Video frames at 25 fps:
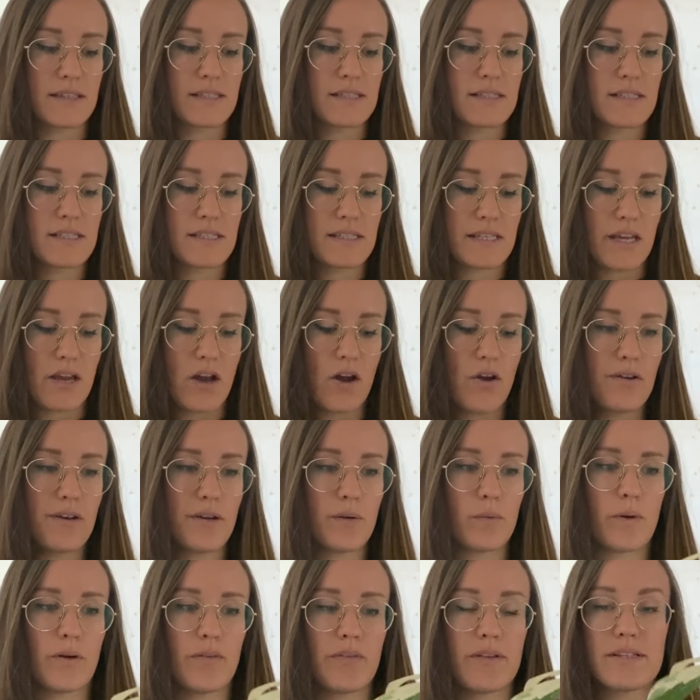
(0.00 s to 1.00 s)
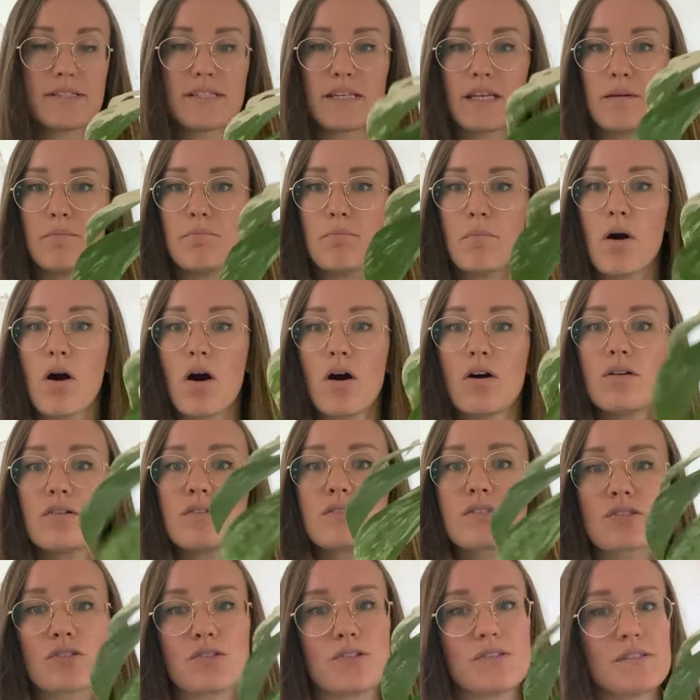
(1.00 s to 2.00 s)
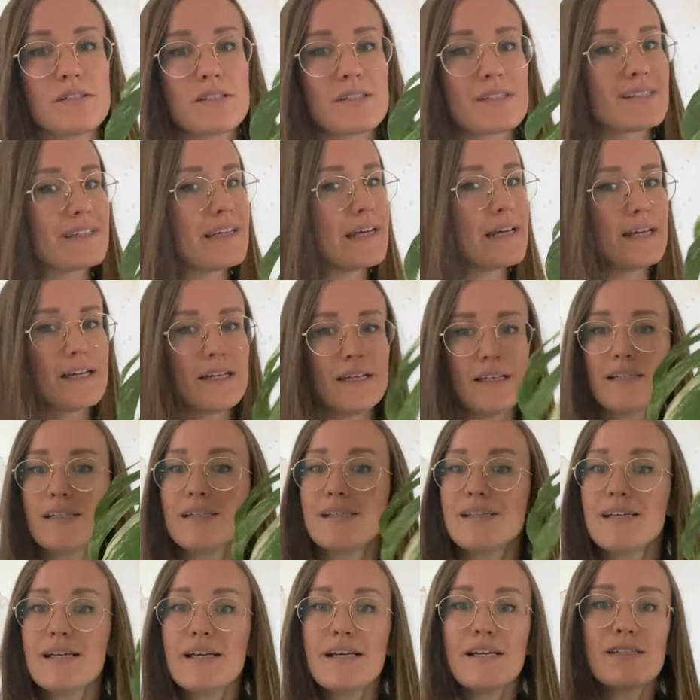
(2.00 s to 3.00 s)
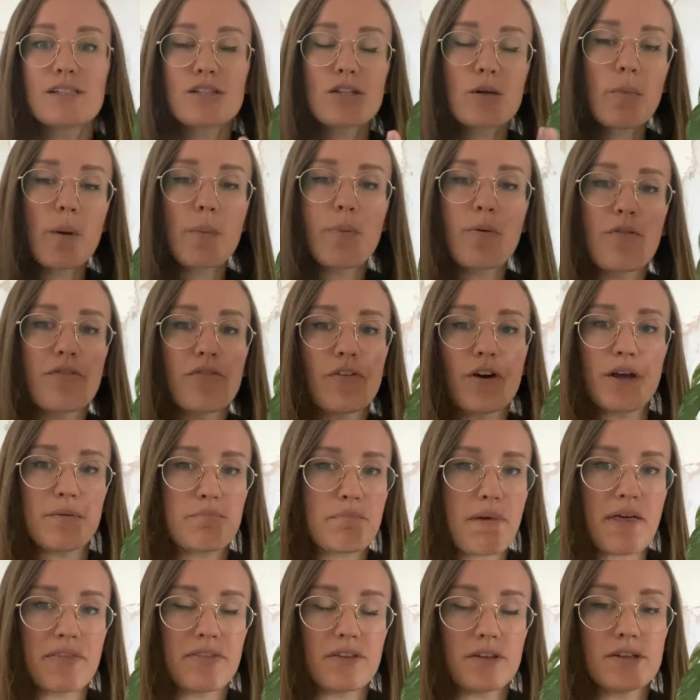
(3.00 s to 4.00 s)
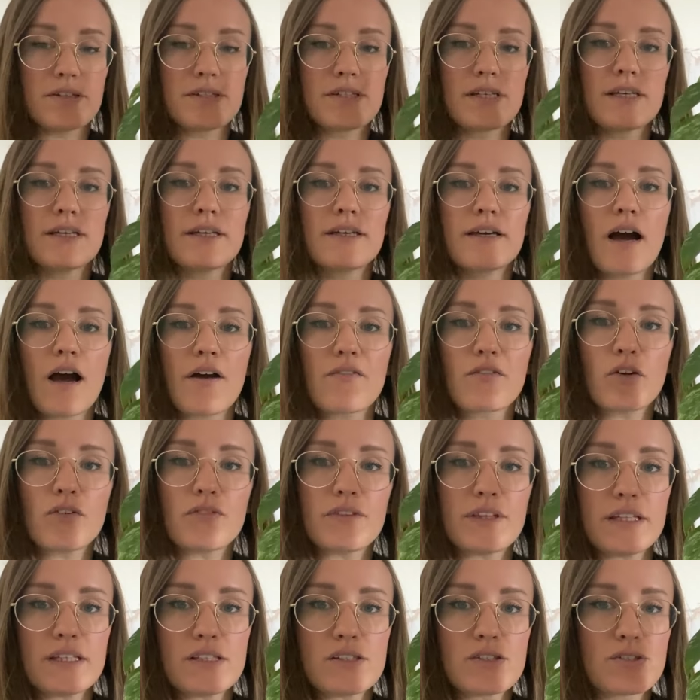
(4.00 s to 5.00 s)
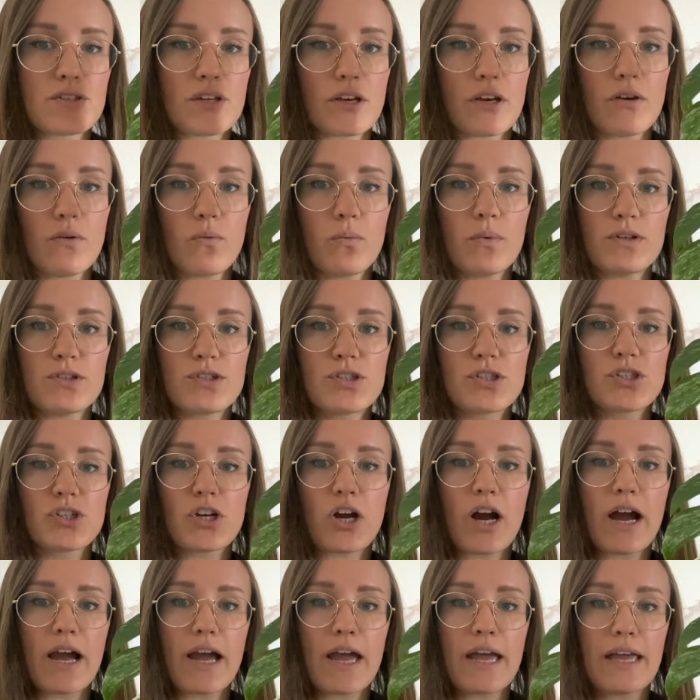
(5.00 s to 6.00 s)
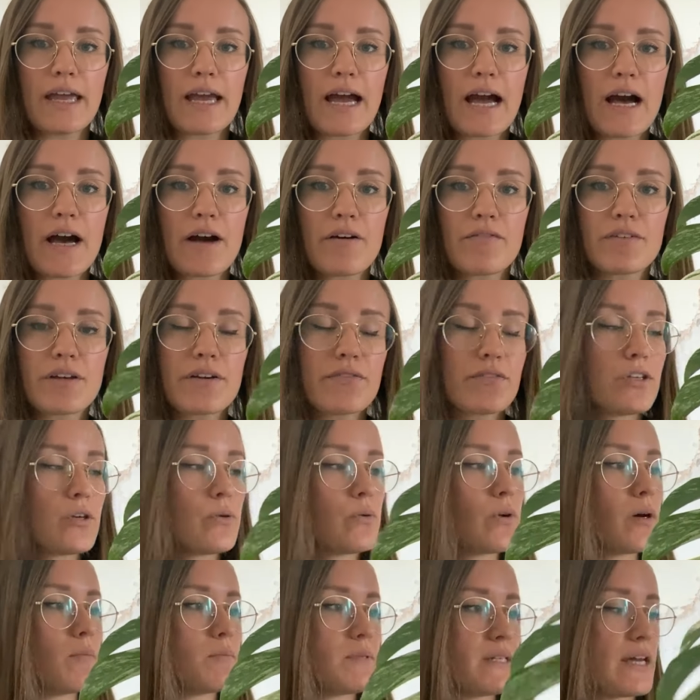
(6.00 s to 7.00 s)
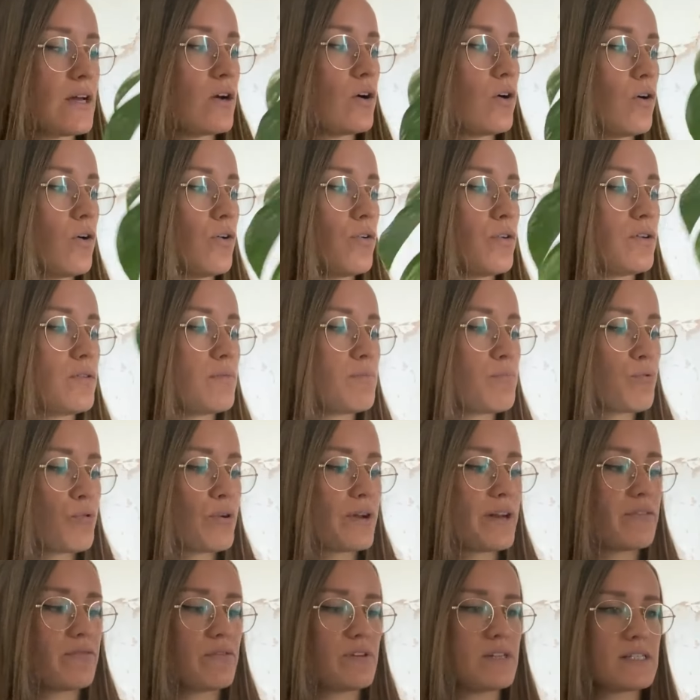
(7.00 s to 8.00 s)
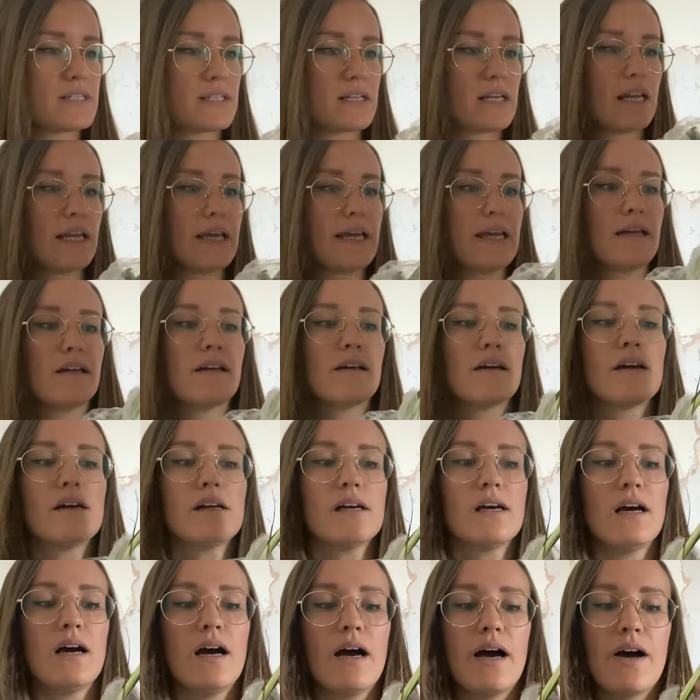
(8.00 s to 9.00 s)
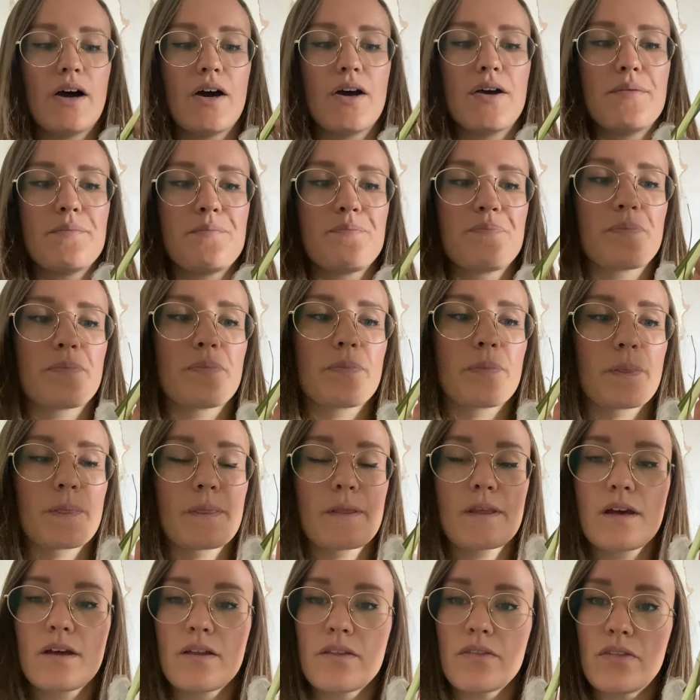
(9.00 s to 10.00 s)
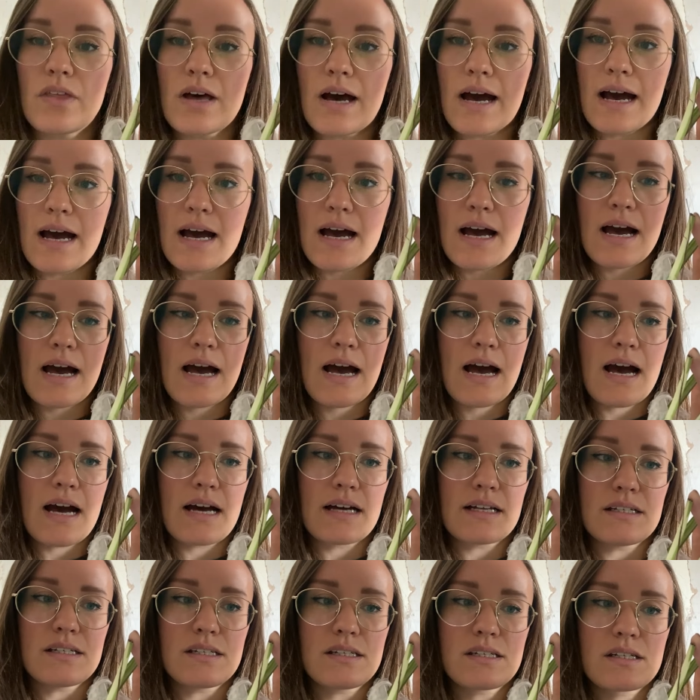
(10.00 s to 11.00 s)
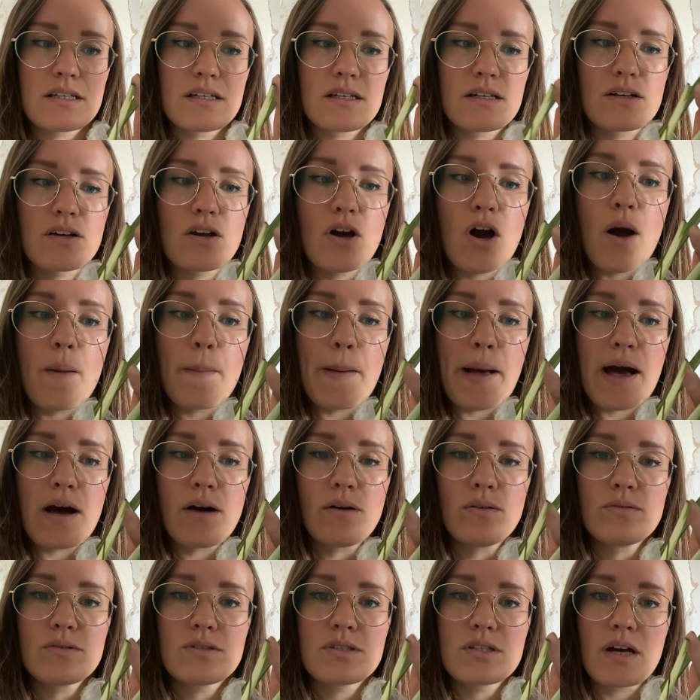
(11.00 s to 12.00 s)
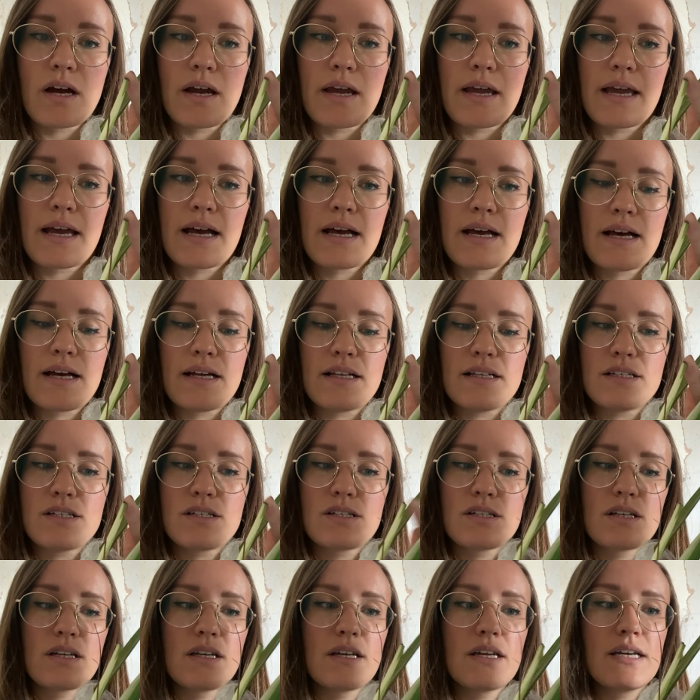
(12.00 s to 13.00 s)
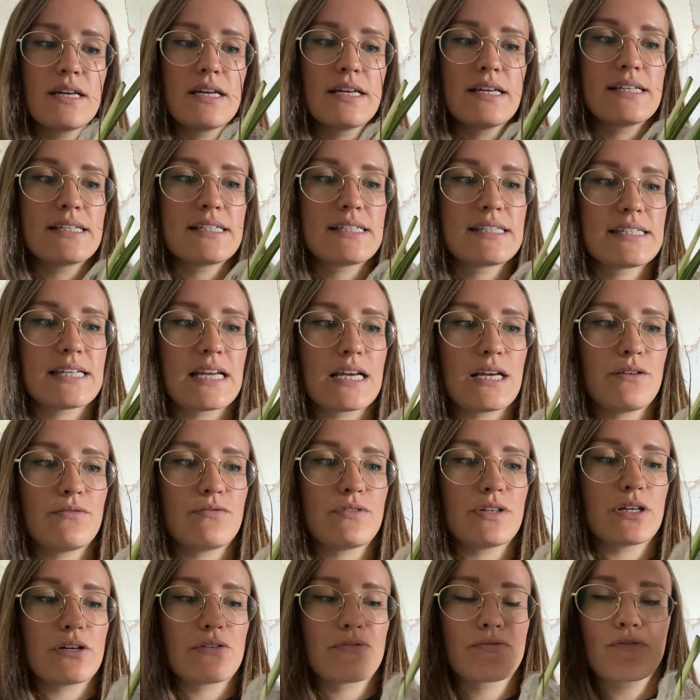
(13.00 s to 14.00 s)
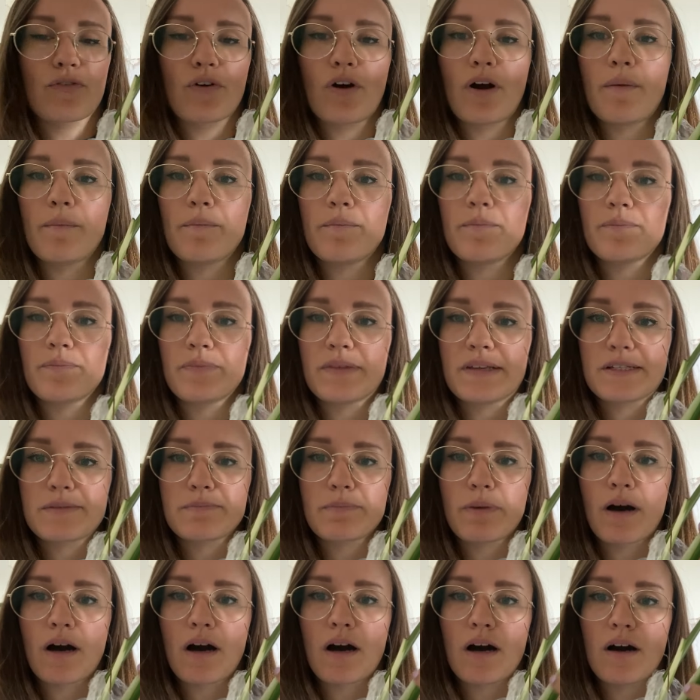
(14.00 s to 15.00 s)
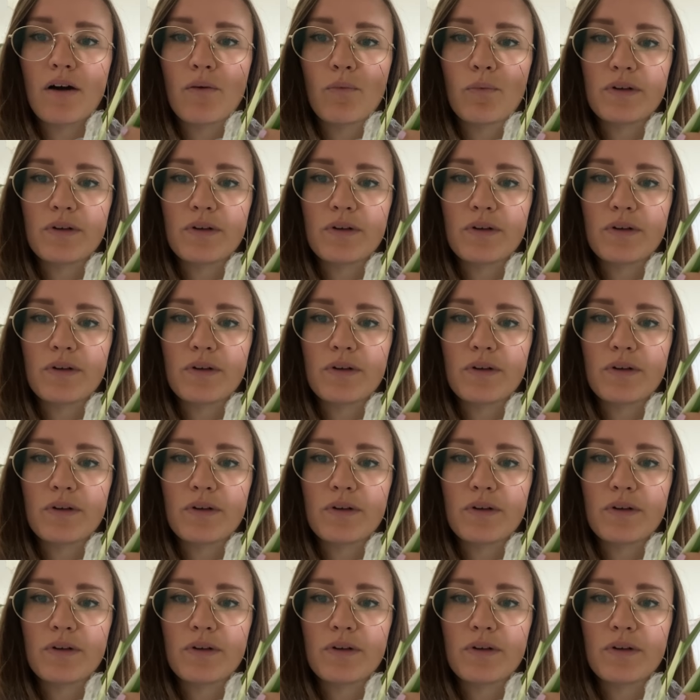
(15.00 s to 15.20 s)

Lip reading: this is the only one that's in moss because it's not my preferred method. I've got these two, which I have given you an update on pretty recently. That had come out. I had saved it from this part,